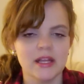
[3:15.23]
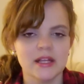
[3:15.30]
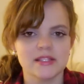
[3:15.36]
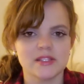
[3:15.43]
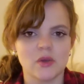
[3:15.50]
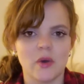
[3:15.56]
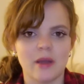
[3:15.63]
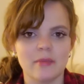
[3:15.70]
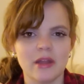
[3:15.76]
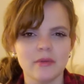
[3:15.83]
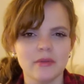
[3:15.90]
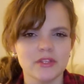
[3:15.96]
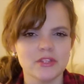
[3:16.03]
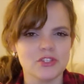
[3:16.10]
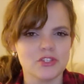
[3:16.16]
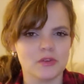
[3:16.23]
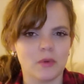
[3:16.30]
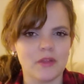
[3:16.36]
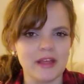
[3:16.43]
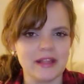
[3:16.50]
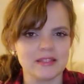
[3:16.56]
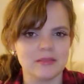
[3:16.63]
So I'm not really sure
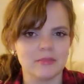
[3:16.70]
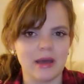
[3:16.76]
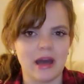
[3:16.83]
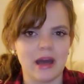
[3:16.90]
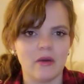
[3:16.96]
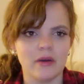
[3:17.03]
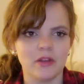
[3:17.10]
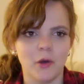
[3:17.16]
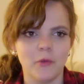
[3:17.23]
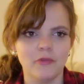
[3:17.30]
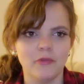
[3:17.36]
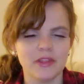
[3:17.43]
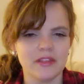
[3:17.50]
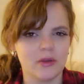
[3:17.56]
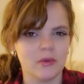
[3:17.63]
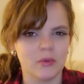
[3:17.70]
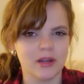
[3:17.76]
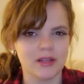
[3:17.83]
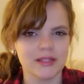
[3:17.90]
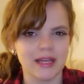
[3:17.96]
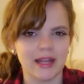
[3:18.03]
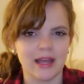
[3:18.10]
what that's about, and hopefully they'll
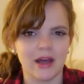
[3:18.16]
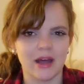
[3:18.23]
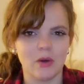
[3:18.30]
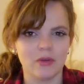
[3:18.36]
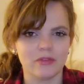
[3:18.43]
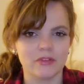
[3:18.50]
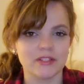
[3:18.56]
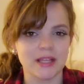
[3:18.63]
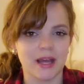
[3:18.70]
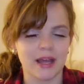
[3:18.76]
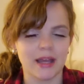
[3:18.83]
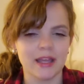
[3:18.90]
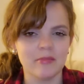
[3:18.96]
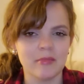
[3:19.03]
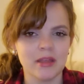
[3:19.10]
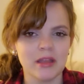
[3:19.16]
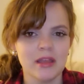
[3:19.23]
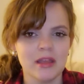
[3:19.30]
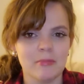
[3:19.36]
work that out over time,